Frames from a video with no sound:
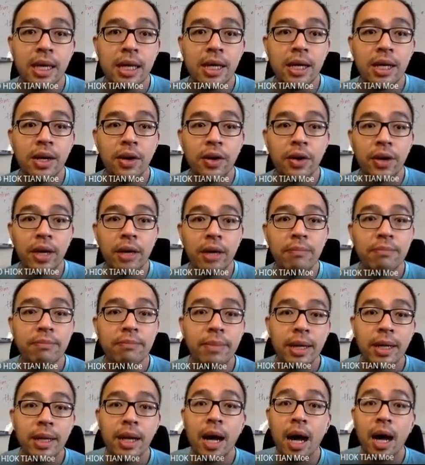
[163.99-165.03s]
Okay,
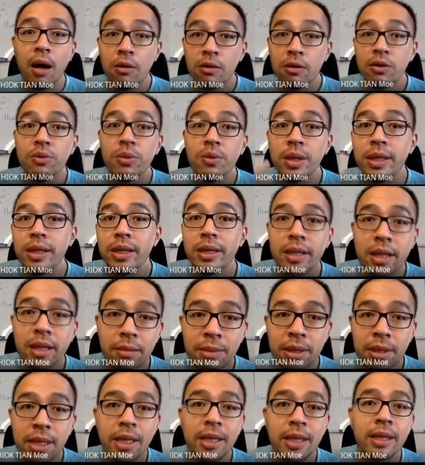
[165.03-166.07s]
but how do we
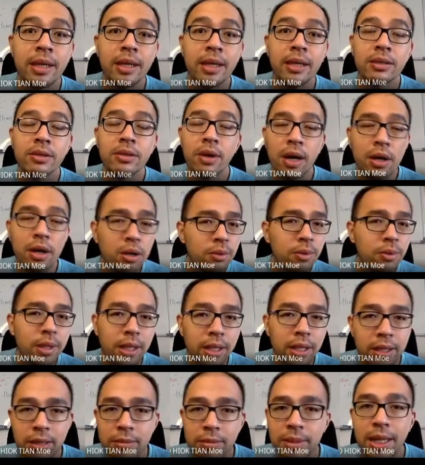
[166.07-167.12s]
determine it? So how do we
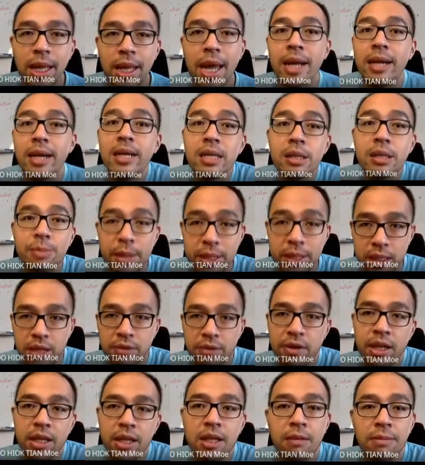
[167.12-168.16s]
determine any
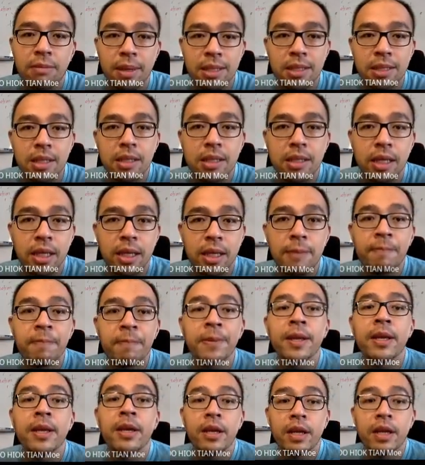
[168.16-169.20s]
specific capacity?
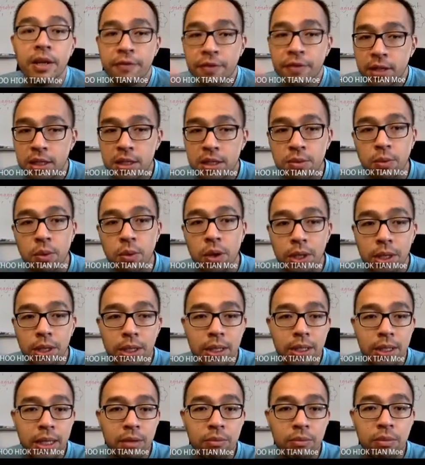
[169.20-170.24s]
If it's water,
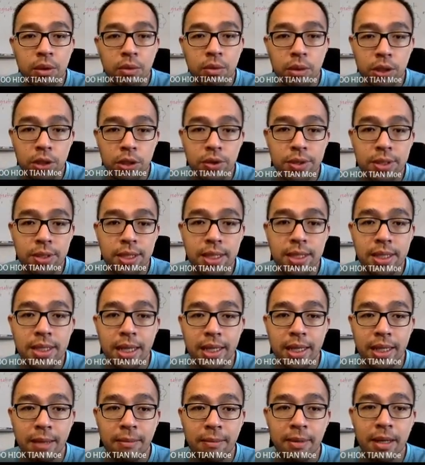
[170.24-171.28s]
then we will use this
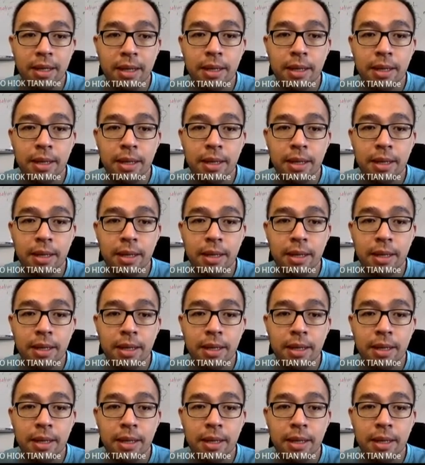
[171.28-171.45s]
setup lah.